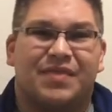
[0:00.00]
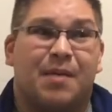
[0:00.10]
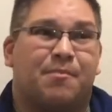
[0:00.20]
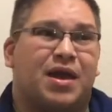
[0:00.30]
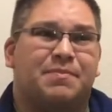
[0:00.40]

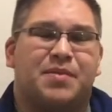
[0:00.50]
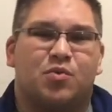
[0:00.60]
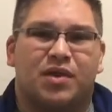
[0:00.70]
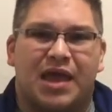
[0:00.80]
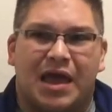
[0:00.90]
That might be
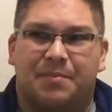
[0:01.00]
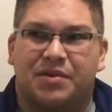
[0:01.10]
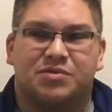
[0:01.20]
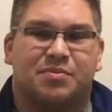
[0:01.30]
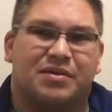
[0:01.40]
what
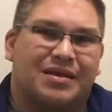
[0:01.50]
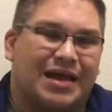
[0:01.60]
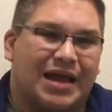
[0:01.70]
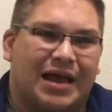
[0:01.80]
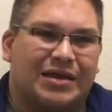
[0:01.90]
happens, but
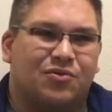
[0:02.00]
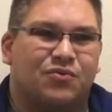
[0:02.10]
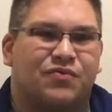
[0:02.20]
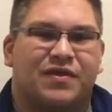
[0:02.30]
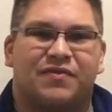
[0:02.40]
I
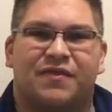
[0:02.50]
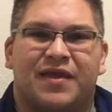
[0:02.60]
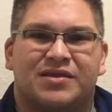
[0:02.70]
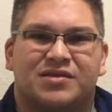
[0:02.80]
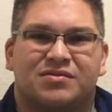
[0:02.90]
don't think that
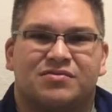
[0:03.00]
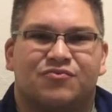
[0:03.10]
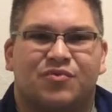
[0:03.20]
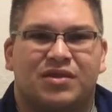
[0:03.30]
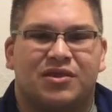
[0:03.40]
that's
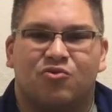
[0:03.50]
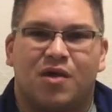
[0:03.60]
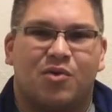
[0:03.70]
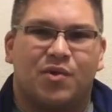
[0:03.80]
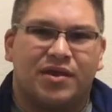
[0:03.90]
really the
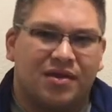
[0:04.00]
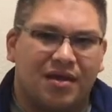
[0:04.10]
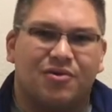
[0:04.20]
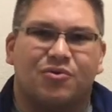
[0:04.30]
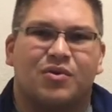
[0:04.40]
right way to
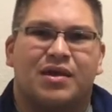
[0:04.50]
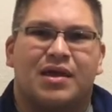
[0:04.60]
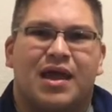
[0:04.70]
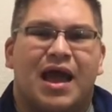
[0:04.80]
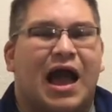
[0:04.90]
go.
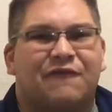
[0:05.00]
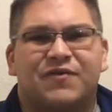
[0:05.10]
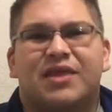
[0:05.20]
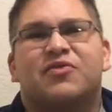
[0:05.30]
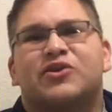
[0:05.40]
I
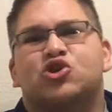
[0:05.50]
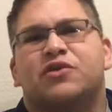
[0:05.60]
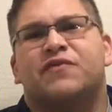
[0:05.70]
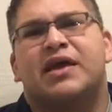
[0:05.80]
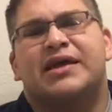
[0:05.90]
feel like they
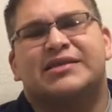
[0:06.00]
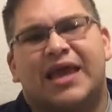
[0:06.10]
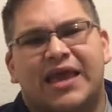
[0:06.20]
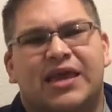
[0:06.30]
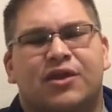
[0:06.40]
should have
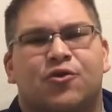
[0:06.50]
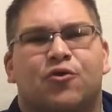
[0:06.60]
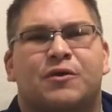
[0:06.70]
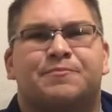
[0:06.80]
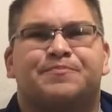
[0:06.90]
taken
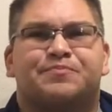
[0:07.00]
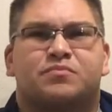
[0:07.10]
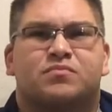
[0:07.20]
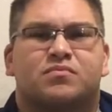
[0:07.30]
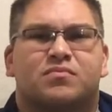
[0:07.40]
her, and
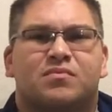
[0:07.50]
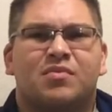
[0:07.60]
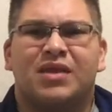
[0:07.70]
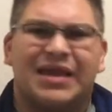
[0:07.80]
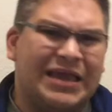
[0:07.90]

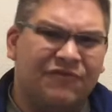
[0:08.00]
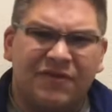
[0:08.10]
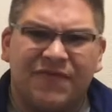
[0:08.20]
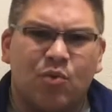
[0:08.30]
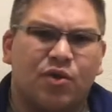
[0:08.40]

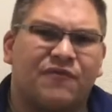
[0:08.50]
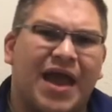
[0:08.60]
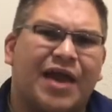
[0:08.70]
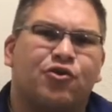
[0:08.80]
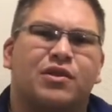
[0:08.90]
even if they would have
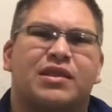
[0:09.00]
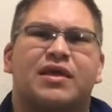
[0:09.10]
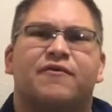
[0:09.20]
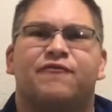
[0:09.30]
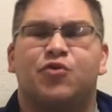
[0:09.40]
had her
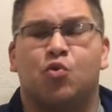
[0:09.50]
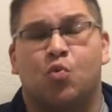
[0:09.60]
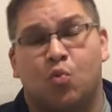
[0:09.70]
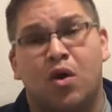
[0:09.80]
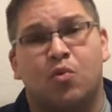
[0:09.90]
live through
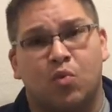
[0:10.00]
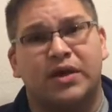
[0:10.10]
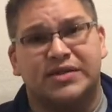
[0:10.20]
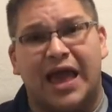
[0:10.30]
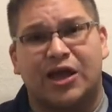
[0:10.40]
what
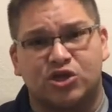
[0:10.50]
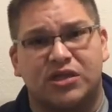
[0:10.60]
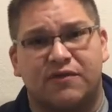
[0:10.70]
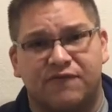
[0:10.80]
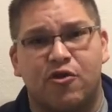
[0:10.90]
was
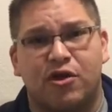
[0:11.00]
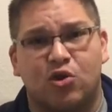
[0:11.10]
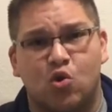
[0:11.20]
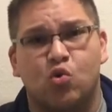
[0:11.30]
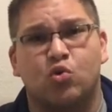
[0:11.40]
actually a
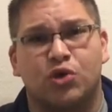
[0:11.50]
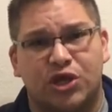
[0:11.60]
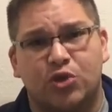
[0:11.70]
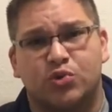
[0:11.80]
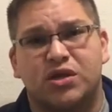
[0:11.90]
very cool
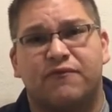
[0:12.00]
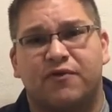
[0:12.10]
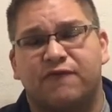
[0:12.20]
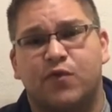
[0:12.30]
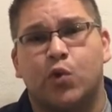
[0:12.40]
use
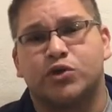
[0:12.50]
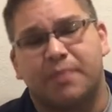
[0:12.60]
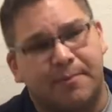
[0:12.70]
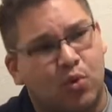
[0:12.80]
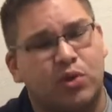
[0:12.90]
of the Force
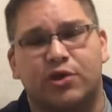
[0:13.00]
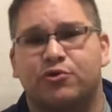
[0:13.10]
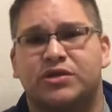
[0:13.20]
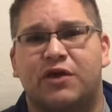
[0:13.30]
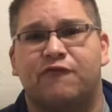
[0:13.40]
by pulling
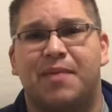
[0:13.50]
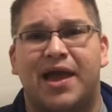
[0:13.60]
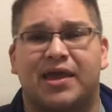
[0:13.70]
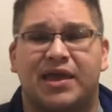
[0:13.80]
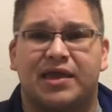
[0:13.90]
herself
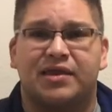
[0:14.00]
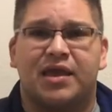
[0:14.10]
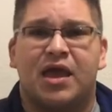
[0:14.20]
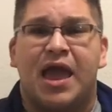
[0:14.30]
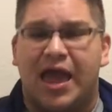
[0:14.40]
back in.
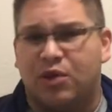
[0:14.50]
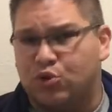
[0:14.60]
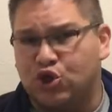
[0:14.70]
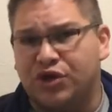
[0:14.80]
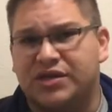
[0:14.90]
And it
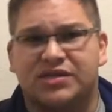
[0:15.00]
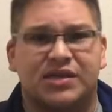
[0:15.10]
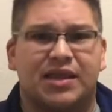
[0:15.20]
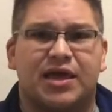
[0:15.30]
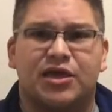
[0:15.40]
was good to
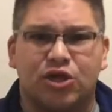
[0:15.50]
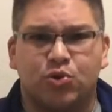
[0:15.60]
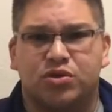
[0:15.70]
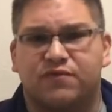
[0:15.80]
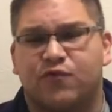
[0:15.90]
see Leia
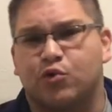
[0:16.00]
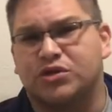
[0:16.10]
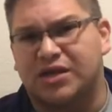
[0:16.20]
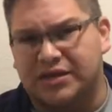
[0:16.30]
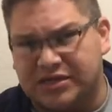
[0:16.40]
use the
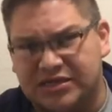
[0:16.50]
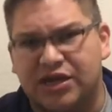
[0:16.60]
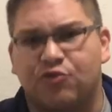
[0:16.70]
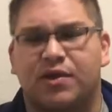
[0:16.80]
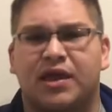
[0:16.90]
Force,
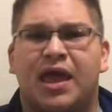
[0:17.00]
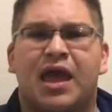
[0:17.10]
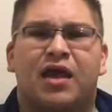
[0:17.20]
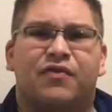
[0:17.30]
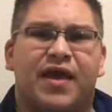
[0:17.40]
considering
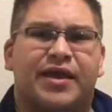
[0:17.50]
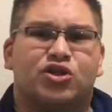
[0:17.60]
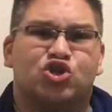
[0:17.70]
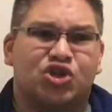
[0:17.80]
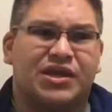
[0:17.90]

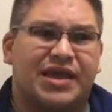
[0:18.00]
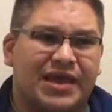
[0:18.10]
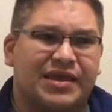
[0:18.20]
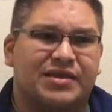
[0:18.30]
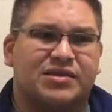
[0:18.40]
that she
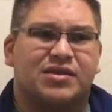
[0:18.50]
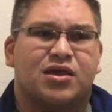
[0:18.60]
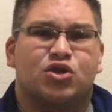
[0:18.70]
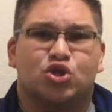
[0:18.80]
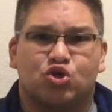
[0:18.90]
is
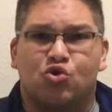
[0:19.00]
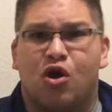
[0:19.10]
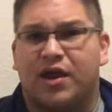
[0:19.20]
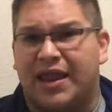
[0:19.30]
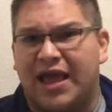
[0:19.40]

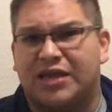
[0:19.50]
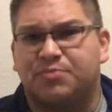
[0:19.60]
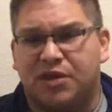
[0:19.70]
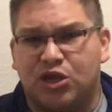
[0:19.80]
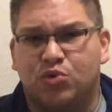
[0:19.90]
strong and has
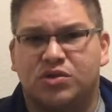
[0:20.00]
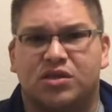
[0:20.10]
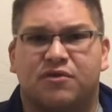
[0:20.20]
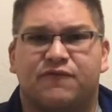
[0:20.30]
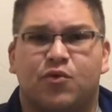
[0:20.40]
been
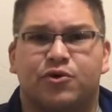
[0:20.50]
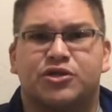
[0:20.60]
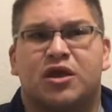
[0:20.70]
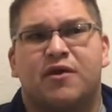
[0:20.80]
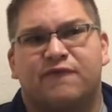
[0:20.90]
using the
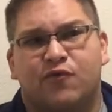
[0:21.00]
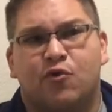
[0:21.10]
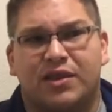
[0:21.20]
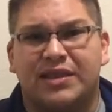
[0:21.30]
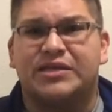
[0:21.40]
Force
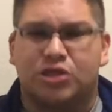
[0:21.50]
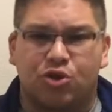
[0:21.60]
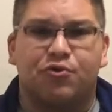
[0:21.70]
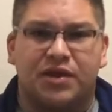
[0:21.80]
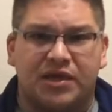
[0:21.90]
for at least
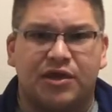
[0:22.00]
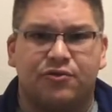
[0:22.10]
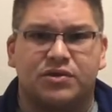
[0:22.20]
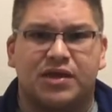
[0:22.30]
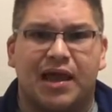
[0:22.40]
30
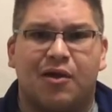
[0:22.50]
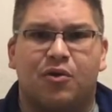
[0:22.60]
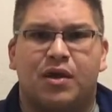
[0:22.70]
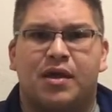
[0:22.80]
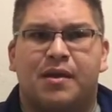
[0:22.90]
years
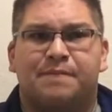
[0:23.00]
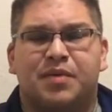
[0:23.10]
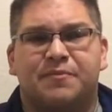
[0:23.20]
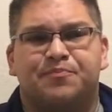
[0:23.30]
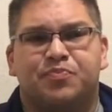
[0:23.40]
now.
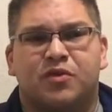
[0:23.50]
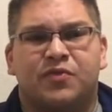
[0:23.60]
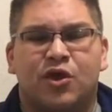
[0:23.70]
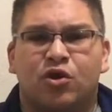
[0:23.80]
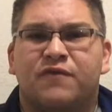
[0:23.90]
But
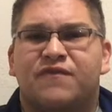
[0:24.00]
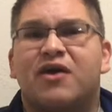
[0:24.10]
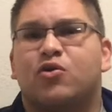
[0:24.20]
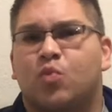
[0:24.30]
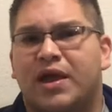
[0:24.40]
they could have
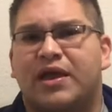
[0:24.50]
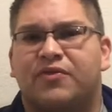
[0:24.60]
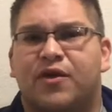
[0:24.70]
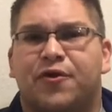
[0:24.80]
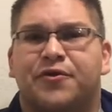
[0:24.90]
found a way
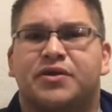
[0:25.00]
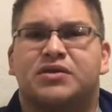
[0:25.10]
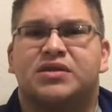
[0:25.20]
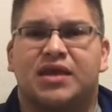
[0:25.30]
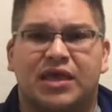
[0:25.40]
in there
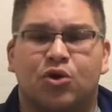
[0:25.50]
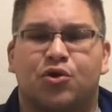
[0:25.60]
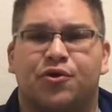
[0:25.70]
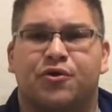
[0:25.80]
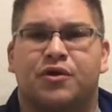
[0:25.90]
to kill
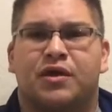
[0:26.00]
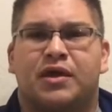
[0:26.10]
her.